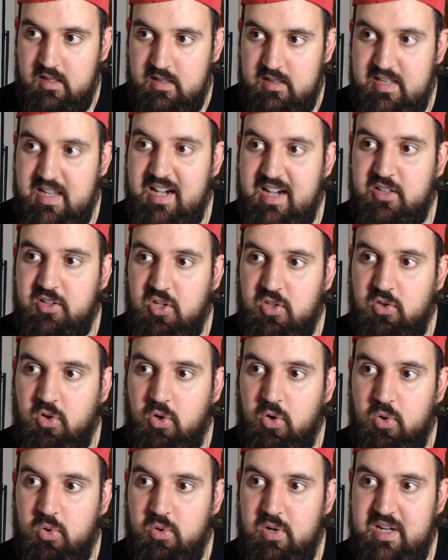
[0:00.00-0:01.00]
they are not
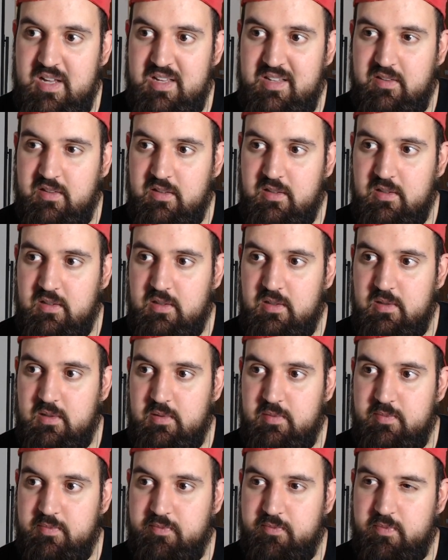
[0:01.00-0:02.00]
always
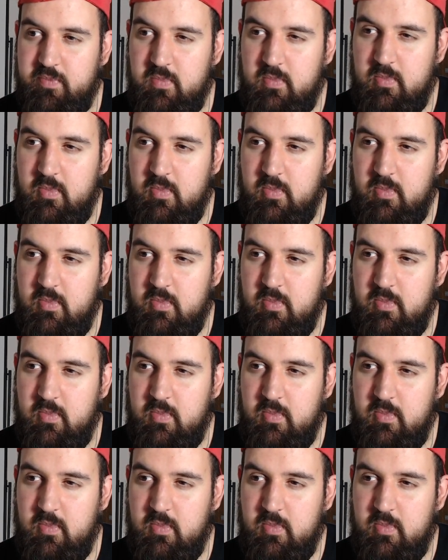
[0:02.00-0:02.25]
um,